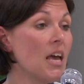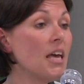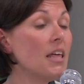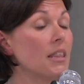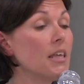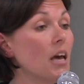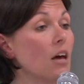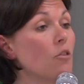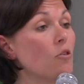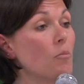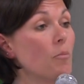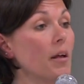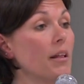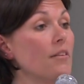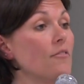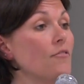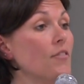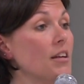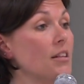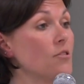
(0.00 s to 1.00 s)
The other
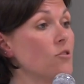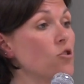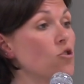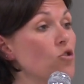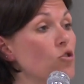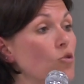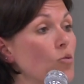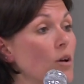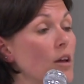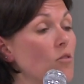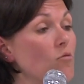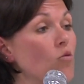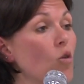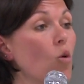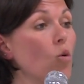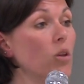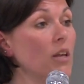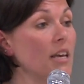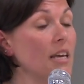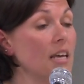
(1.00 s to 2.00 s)
benefit to
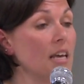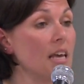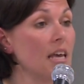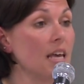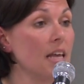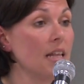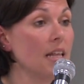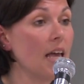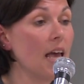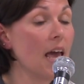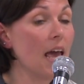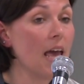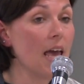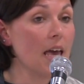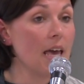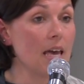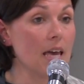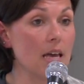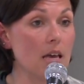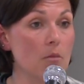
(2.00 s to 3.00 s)
enrolling in
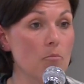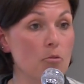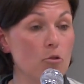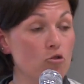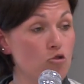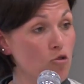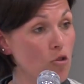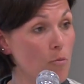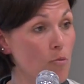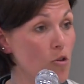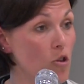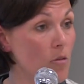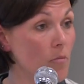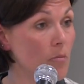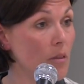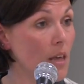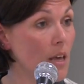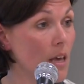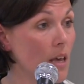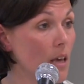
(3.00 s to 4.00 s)
a
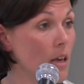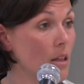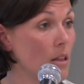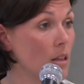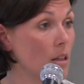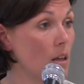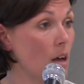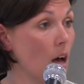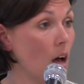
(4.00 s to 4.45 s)
prescription plan,